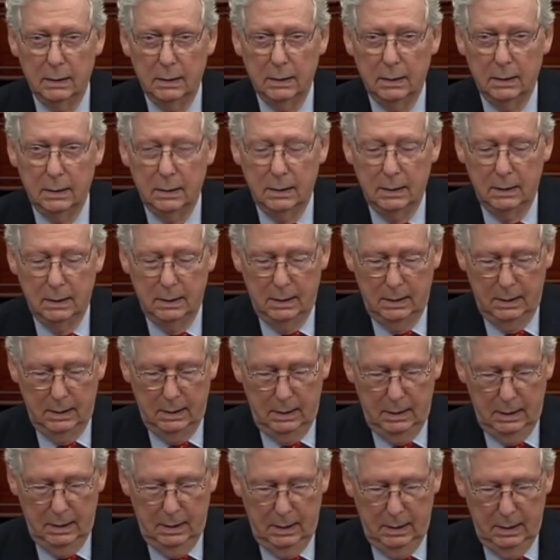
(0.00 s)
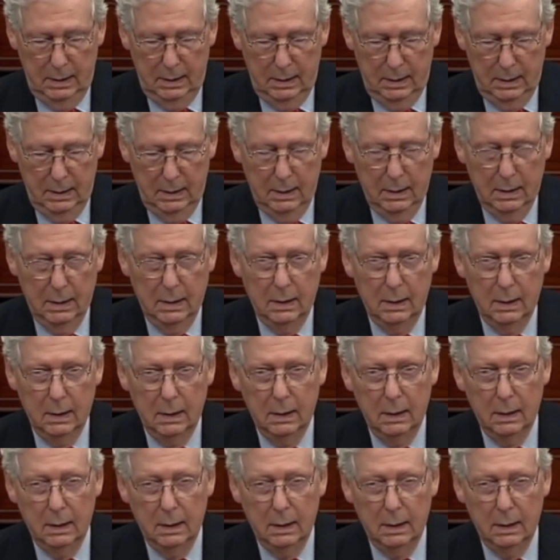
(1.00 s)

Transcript: No one is speaking in this clip.